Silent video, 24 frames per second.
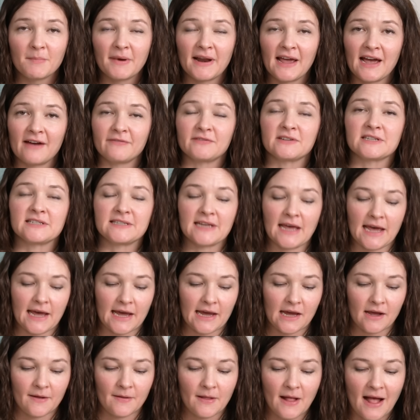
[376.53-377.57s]
But I have to
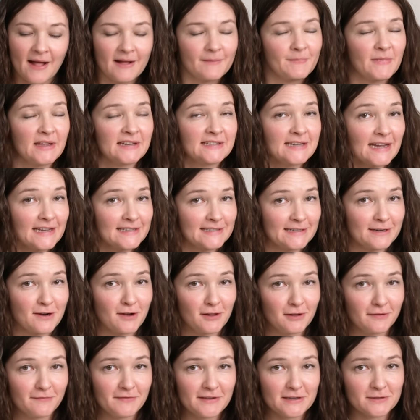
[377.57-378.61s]
say, in tasting
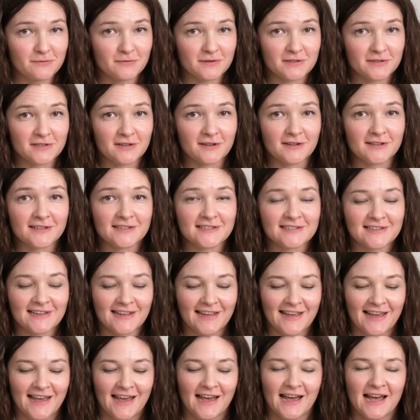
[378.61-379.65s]
all of these results,
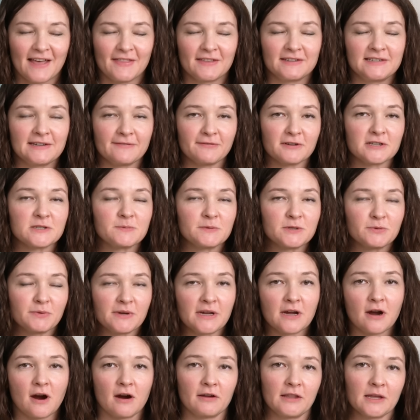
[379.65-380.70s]
the difference
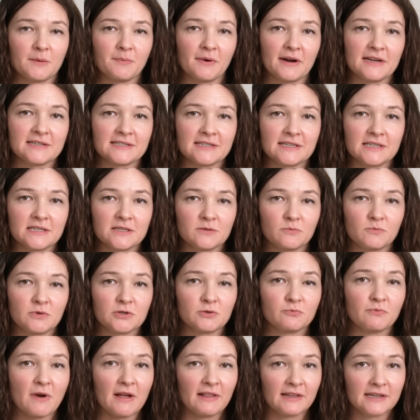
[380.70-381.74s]
between garlic presses
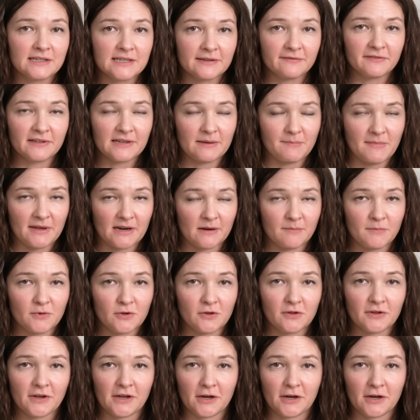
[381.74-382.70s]
was relatively minimal.